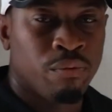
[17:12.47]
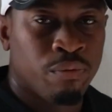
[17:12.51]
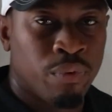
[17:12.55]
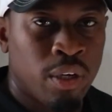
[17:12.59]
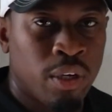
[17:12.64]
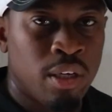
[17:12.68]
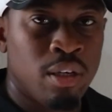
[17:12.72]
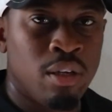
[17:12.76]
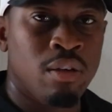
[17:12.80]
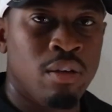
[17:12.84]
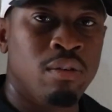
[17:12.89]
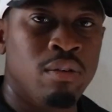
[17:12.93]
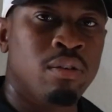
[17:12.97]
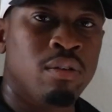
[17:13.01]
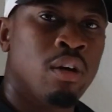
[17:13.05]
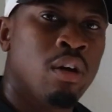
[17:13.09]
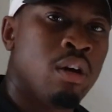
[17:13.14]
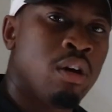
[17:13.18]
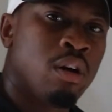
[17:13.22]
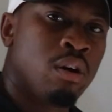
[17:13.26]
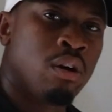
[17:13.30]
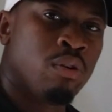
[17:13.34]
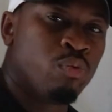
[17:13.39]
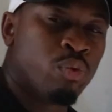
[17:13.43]

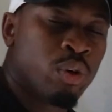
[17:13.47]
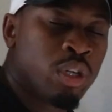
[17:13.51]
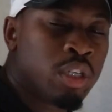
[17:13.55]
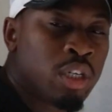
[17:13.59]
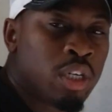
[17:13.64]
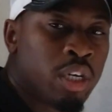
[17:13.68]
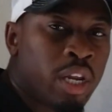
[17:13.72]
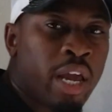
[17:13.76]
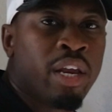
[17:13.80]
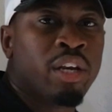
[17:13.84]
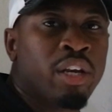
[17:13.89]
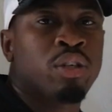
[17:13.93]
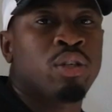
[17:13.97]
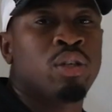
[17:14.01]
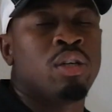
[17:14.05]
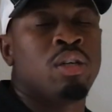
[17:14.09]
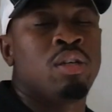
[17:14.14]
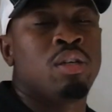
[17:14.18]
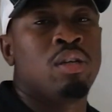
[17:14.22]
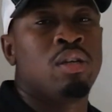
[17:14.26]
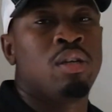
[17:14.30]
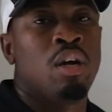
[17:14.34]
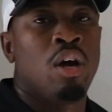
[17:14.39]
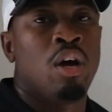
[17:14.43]
fees,
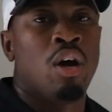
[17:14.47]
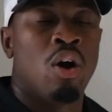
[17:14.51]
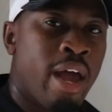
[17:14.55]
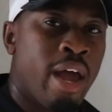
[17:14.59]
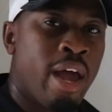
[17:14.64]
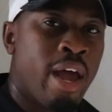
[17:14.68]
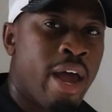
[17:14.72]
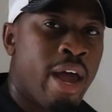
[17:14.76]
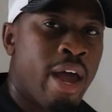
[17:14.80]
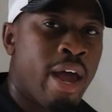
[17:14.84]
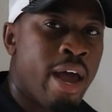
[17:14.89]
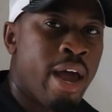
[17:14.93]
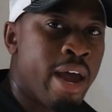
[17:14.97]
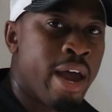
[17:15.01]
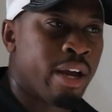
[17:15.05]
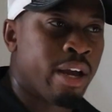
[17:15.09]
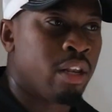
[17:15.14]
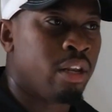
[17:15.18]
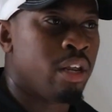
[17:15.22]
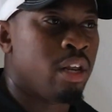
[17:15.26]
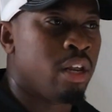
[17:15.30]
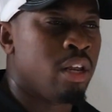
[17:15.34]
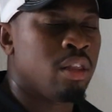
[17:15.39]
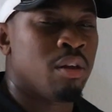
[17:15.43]
origination, all the
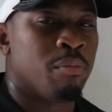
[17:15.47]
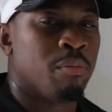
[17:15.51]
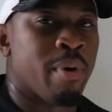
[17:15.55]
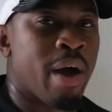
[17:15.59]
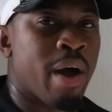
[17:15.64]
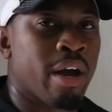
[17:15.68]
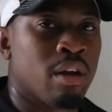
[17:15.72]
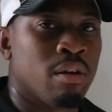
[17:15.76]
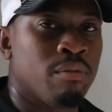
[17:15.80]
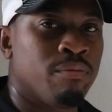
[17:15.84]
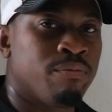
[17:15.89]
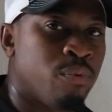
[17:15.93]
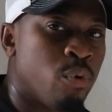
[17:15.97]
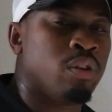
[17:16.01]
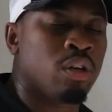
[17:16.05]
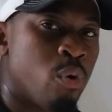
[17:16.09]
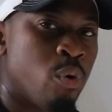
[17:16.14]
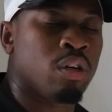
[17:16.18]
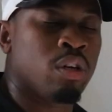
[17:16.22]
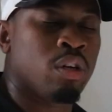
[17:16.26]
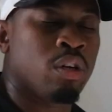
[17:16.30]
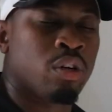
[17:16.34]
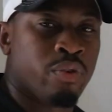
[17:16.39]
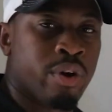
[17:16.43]
haggling, the back and
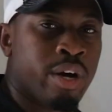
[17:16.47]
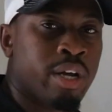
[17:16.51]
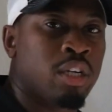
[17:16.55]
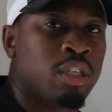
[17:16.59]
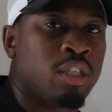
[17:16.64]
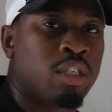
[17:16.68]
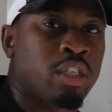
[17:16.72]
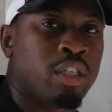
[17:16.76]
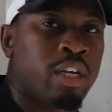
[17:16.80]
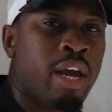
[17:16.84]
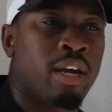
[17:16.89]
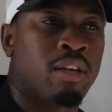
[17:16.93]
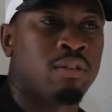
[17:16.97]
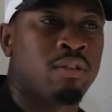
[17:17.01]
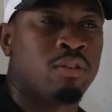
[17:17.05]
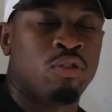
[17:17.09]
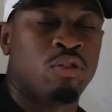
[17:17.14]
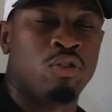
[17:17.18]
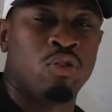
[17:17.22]
forth, the credit checks.